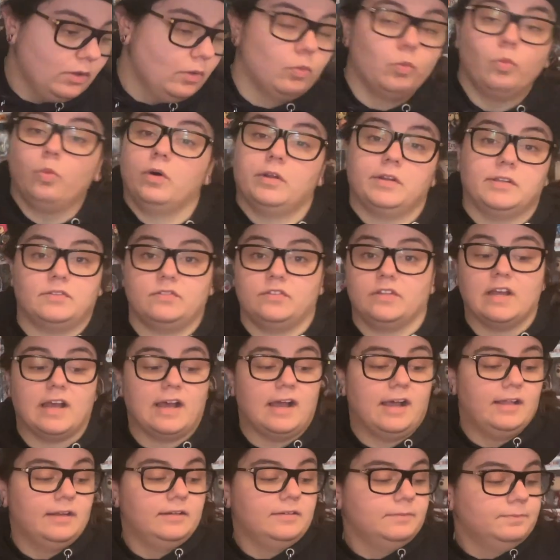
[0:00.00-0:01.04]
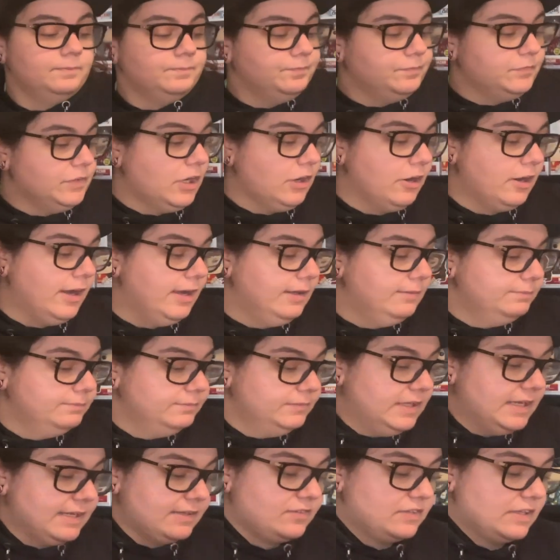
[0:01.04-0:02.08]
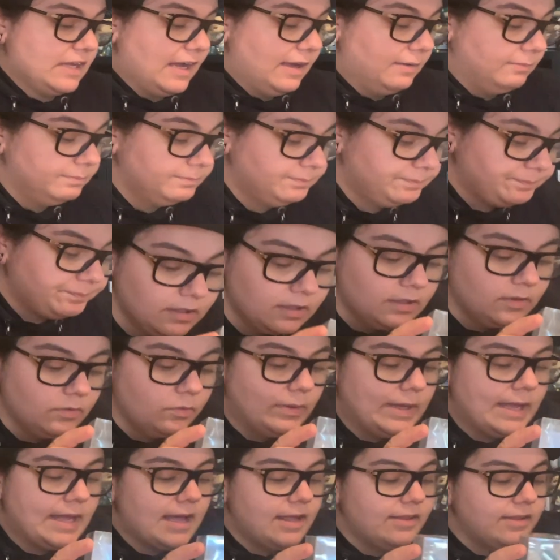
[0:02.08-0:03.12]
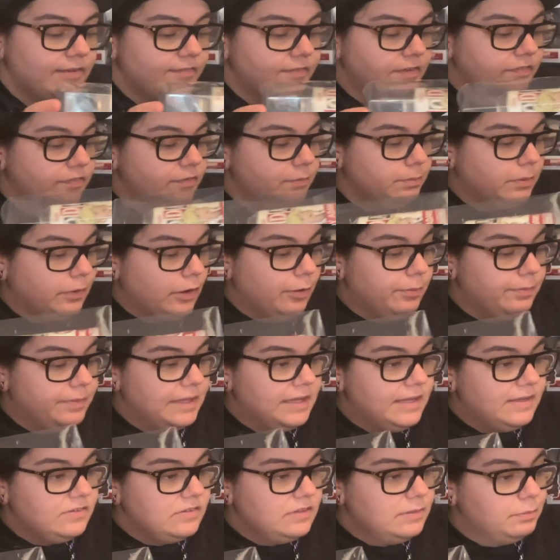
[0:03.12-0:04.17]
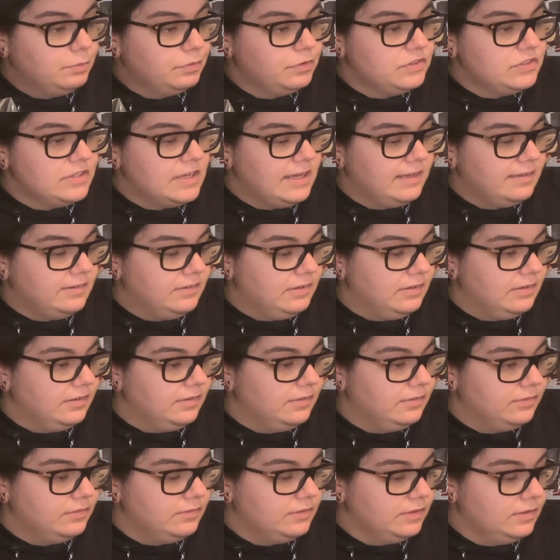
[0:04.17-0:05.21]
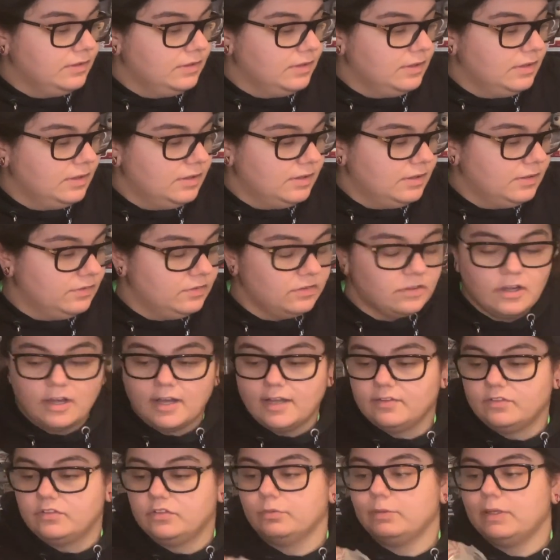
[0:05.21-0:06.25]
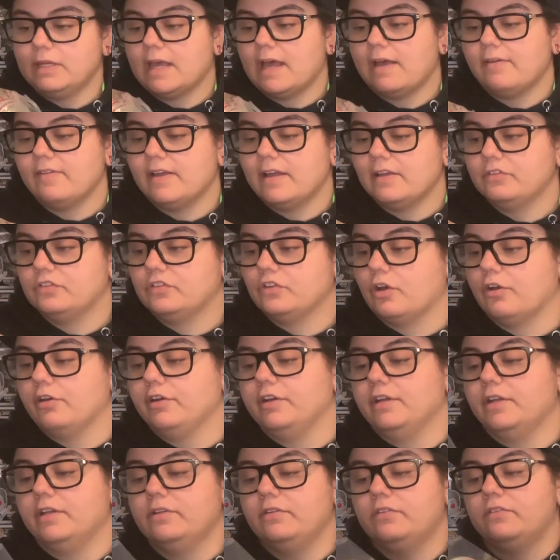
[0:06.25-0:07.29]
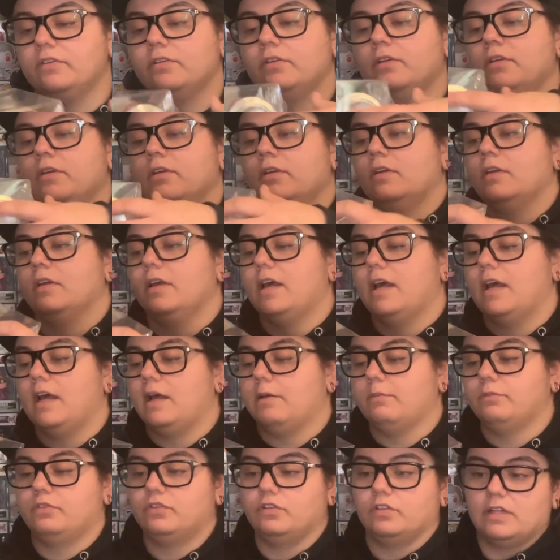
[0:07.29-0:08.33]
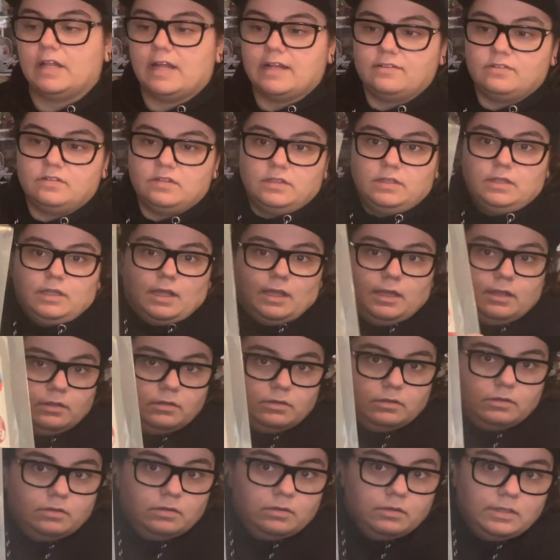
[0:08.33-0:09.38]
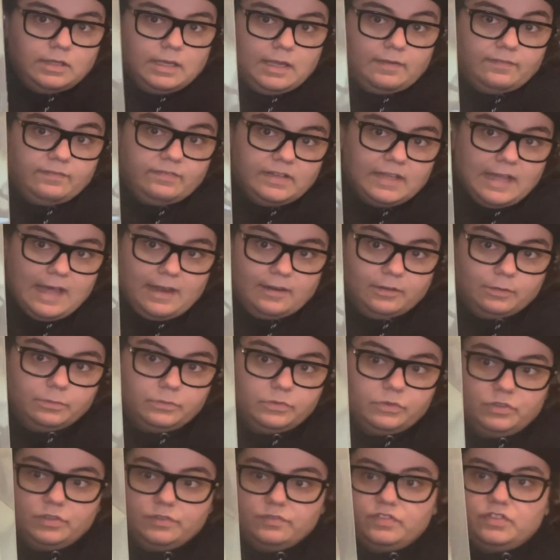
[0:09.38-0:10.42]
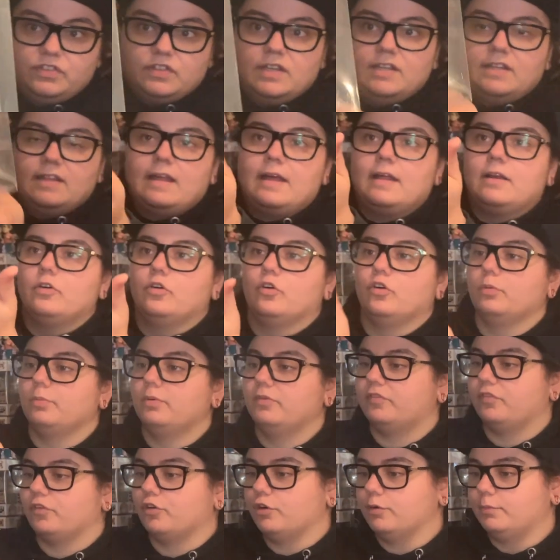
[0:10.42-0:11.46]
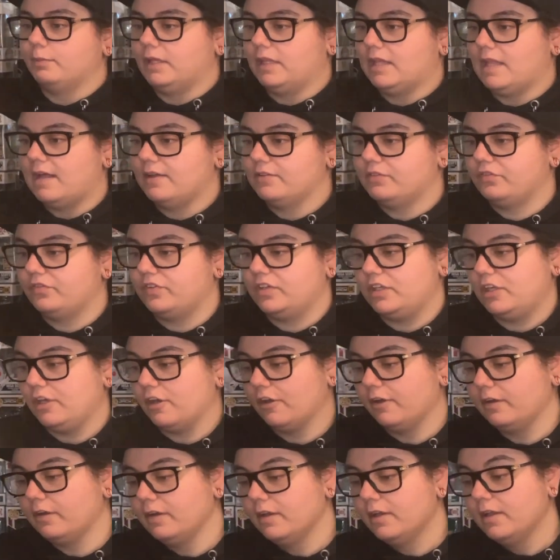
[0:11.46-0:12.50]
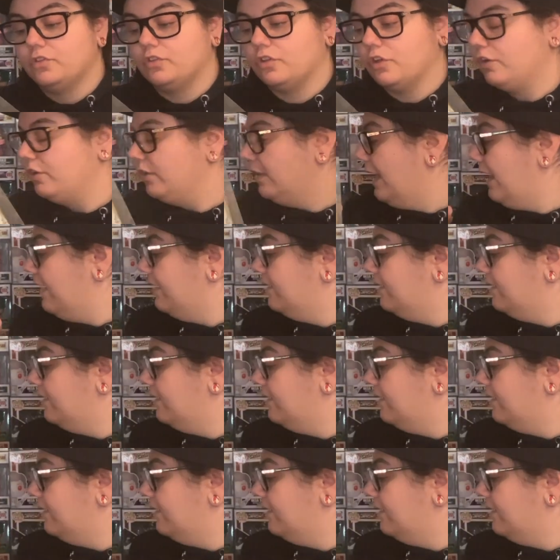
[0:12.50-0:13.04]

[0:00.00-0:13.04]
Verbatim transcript: What a start. Alright, next up. Wow, they've even popped these in protectors. Nice, so we have our sodas. So that's in there. Envy Adams, you've seen that all before in my last video. So that